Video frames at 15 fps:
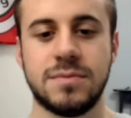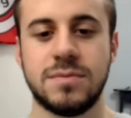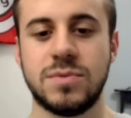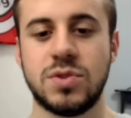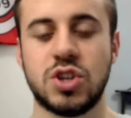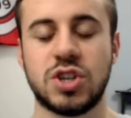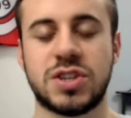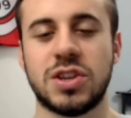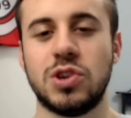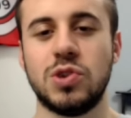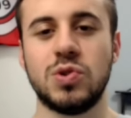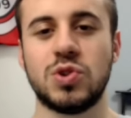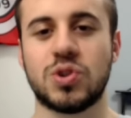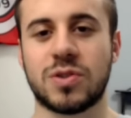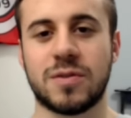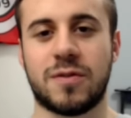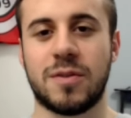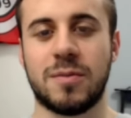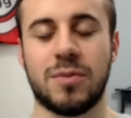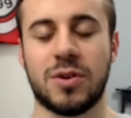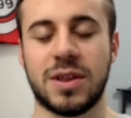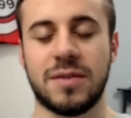just the usual
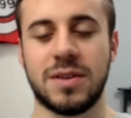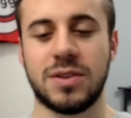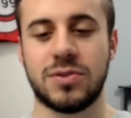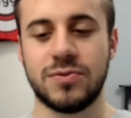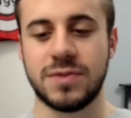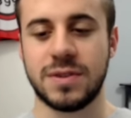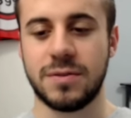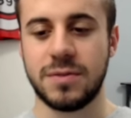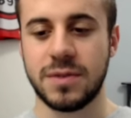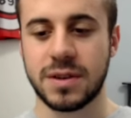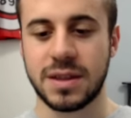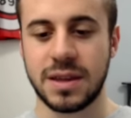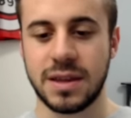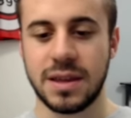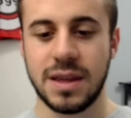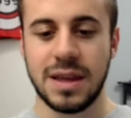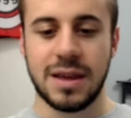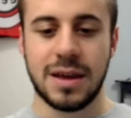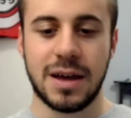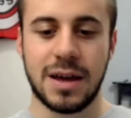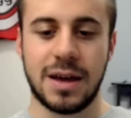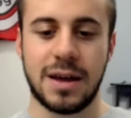from Bonaventura, really.
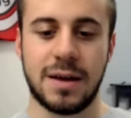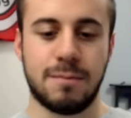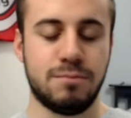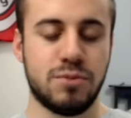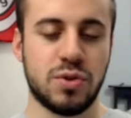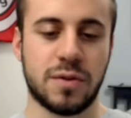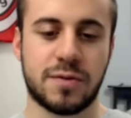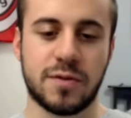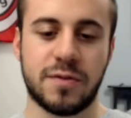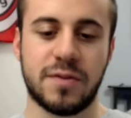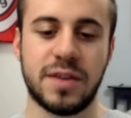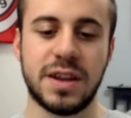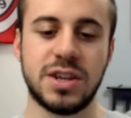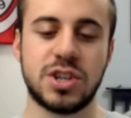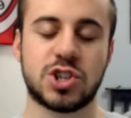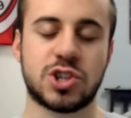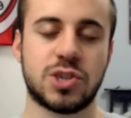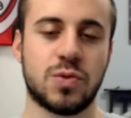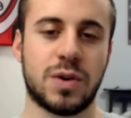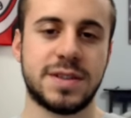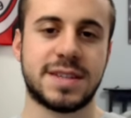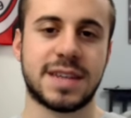Beautiful finish,
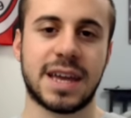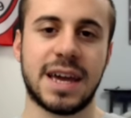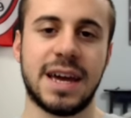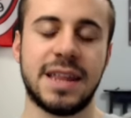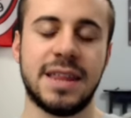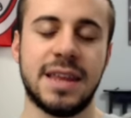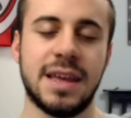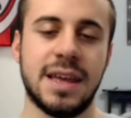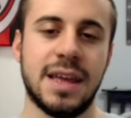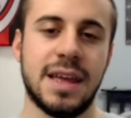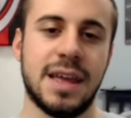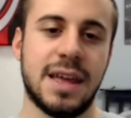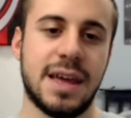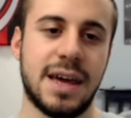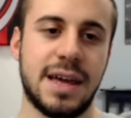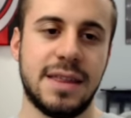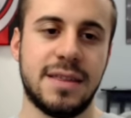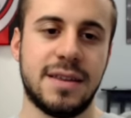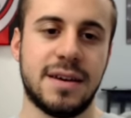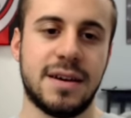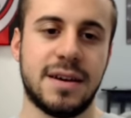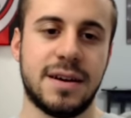once again. And
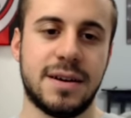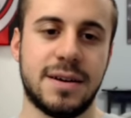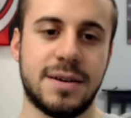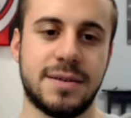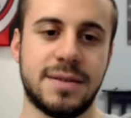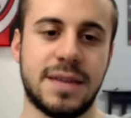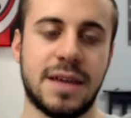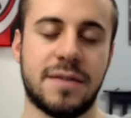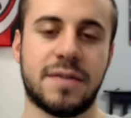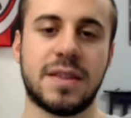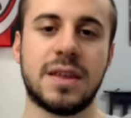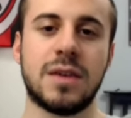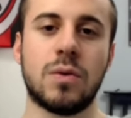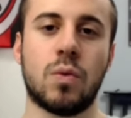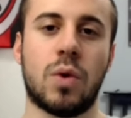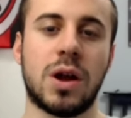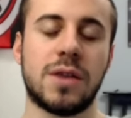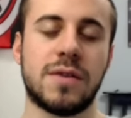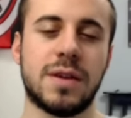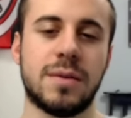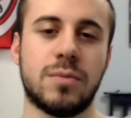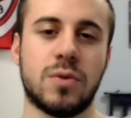definitely one
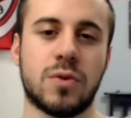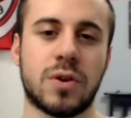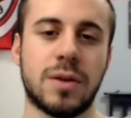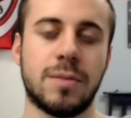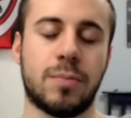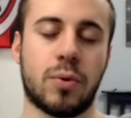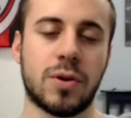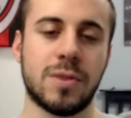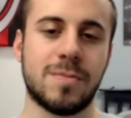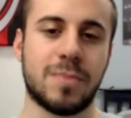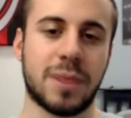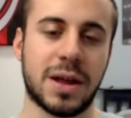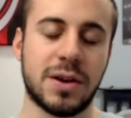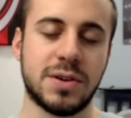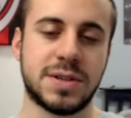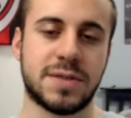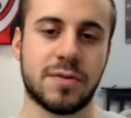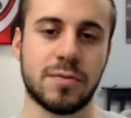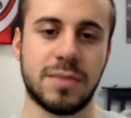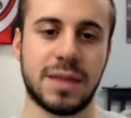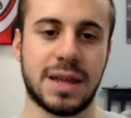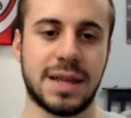of the more important players
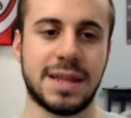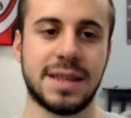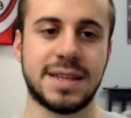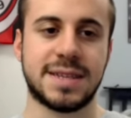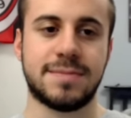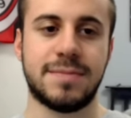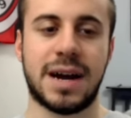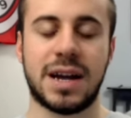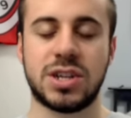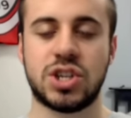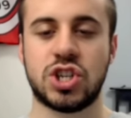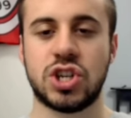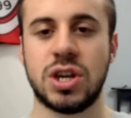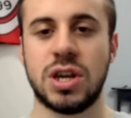for Milan in this match.